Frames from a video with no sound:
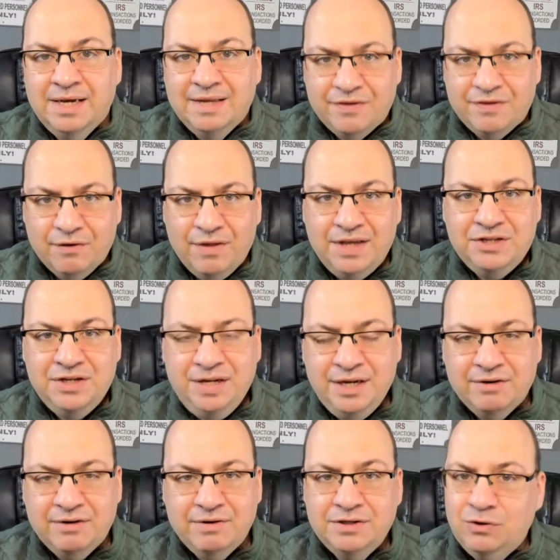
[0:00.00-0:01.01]
The lesson
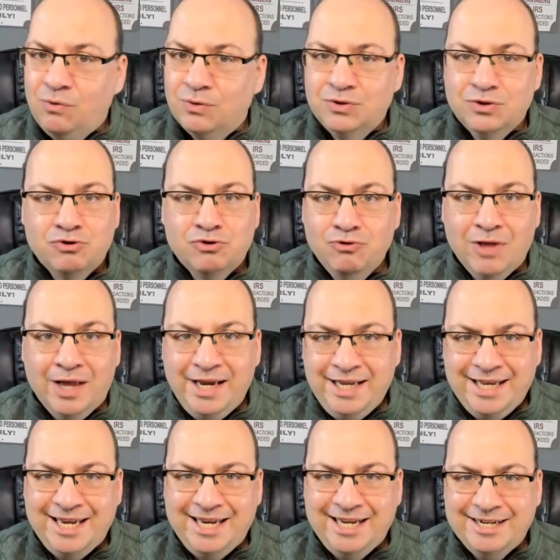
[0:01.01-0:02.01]
here is horses who like
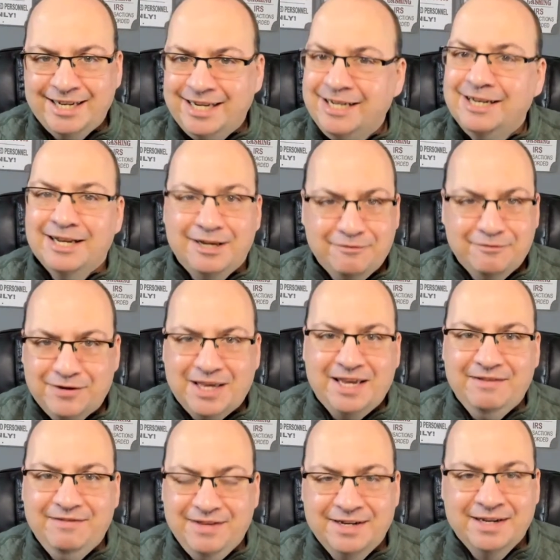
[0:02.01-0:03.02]
Keeneland love
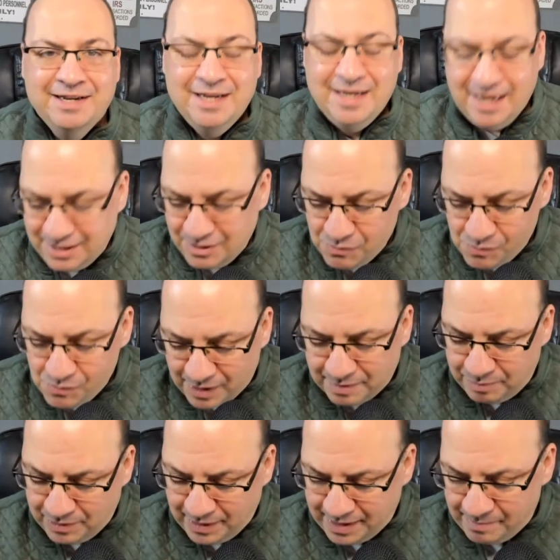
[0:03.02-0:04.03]
Keeneland, and you want to
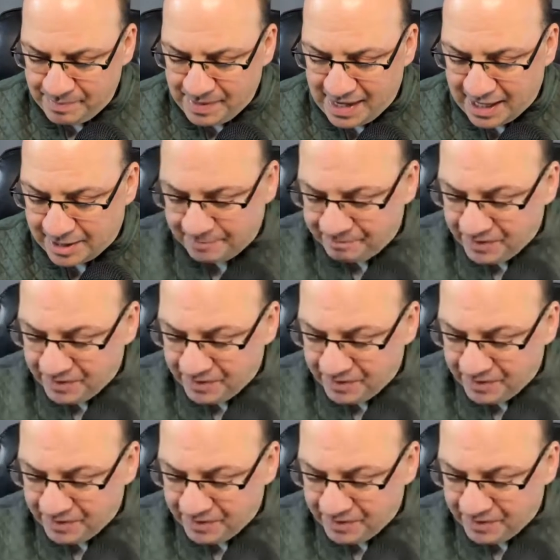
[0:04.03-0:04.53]
play them back.